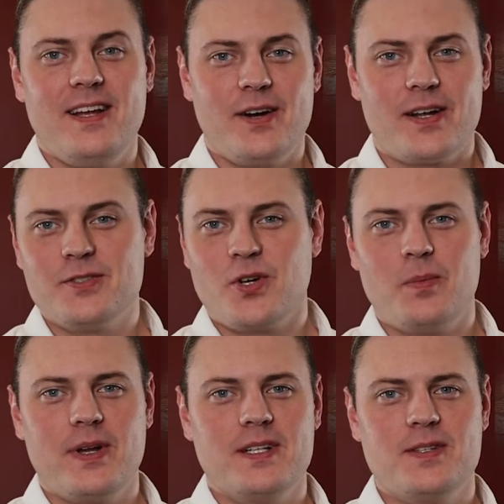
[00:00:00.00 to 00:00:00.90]
Here at
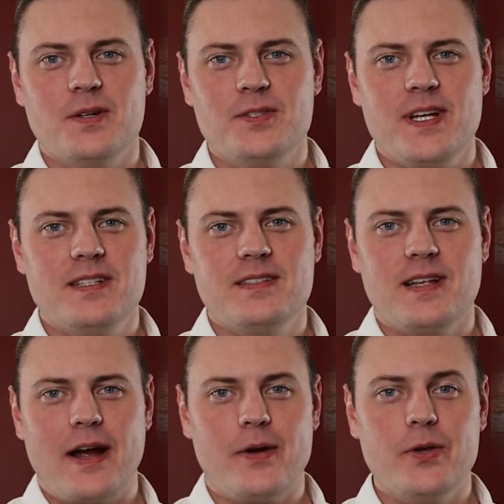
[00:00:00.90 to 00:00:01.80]
Control Point
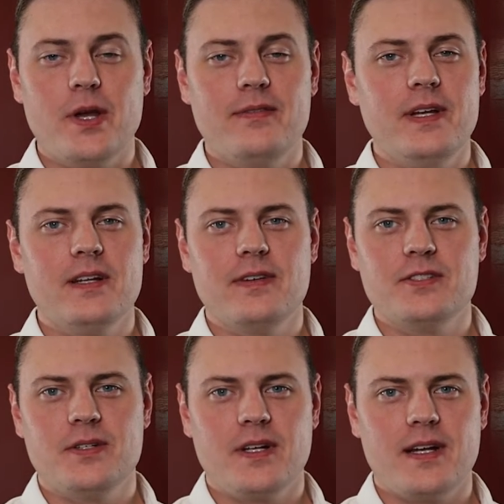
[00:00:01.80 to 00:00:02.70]
Associates, our UAV
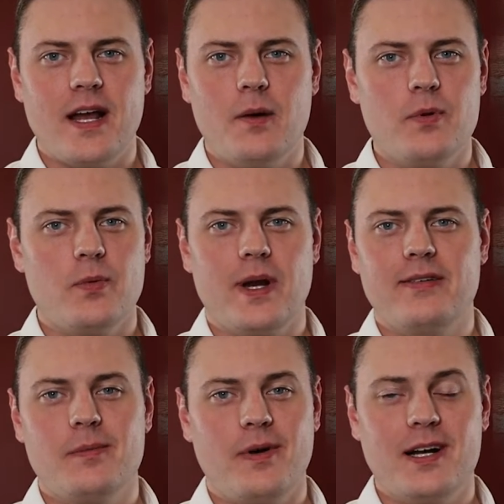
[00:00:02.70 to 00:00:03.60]
division can help with
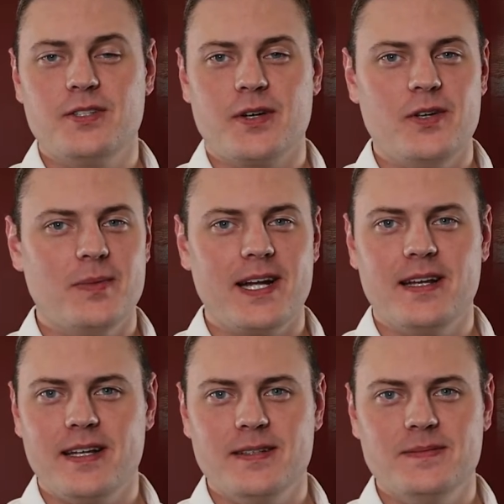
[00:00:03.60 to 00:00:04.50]
whatever project you
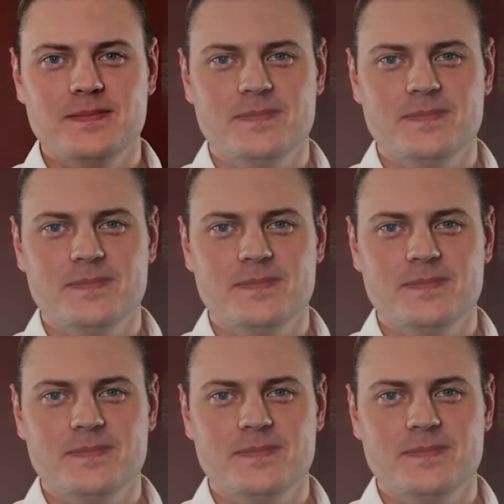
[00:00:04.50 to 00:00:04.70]
might need.